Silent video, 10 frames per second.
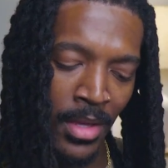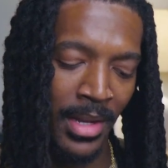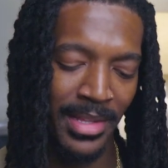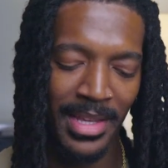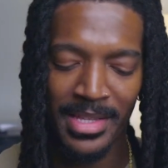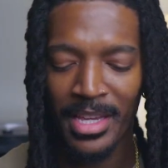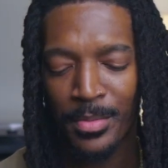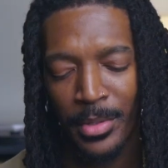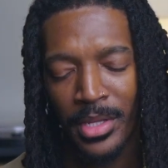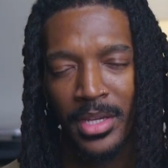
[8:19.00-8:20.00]
like that sounds
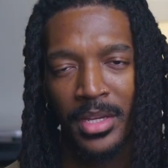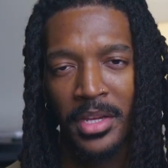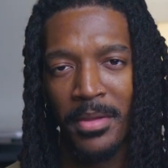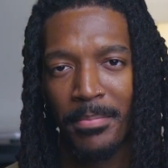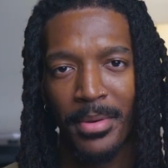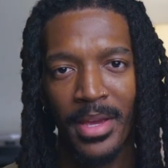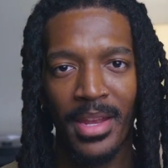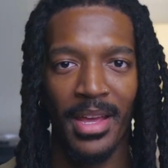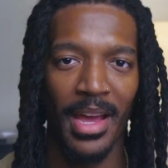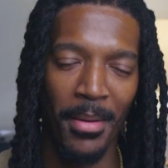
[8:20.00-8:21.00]
pretty good,
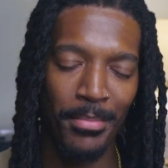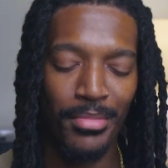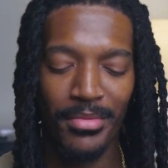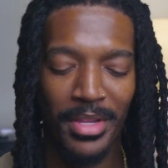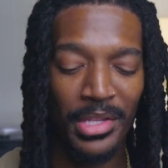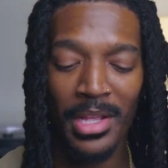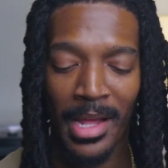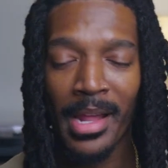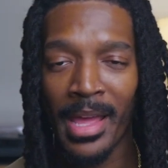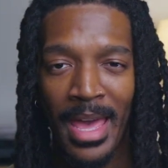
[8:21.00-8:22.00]
but there's a
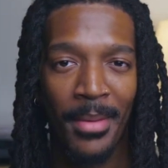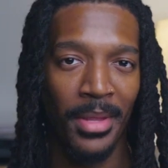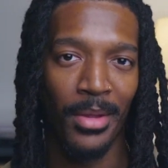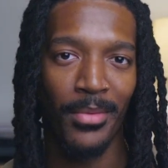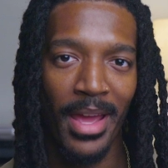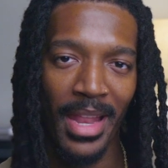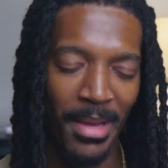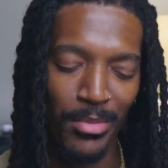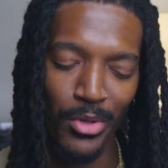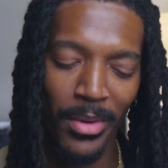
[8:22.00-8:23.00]
lot happening, right? Like
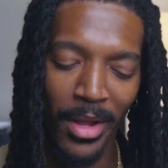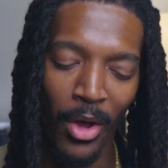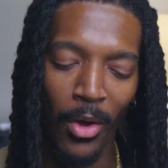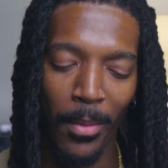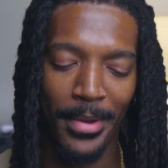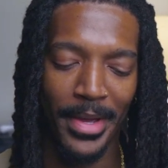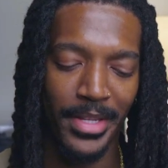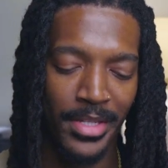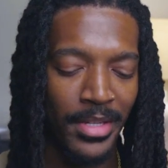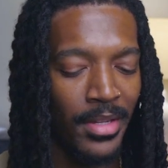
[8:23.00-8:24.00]
I'm doing a whole
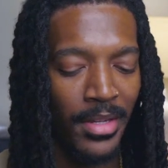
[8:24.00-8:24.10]
bunch.